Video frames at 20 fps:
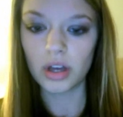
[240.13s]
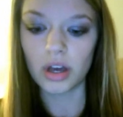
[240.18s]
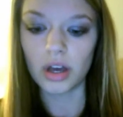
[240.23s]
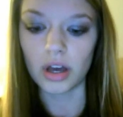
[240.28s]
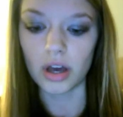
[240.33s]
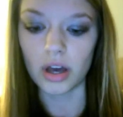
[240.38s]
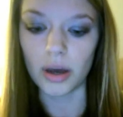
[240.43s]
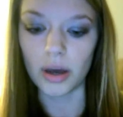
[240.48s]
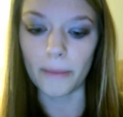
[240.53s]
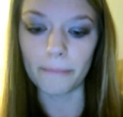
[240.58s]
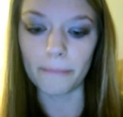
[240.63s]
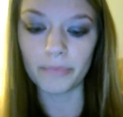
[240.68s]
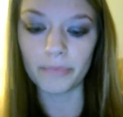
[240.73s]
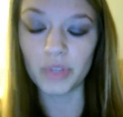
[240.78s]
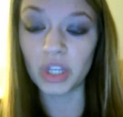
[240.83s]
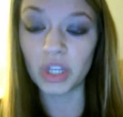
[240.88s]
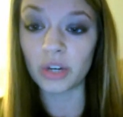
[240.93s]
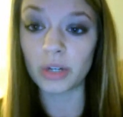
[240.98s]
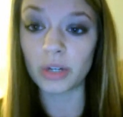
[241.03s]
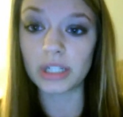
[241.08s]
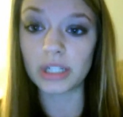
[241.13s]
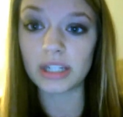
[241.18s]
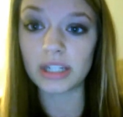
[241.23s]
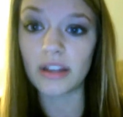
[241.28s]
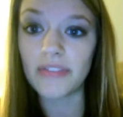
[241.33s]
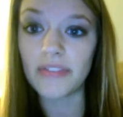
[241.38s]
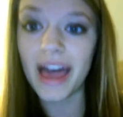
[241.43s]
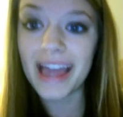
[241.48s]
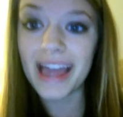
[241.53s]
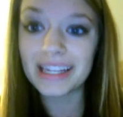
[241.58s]
You're going to
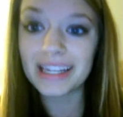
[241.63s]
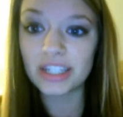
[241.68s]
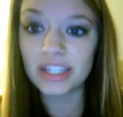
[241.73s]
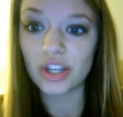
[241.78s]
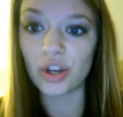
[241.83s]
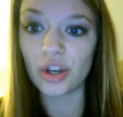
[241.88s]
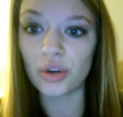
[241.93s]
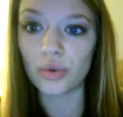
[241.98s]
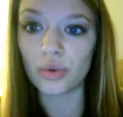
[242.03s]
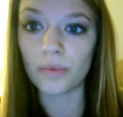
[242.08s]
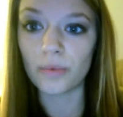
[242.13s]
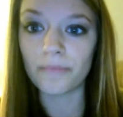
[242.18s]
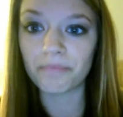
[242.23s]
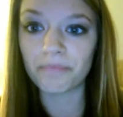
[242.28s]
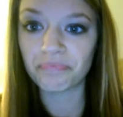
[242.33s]
turn that into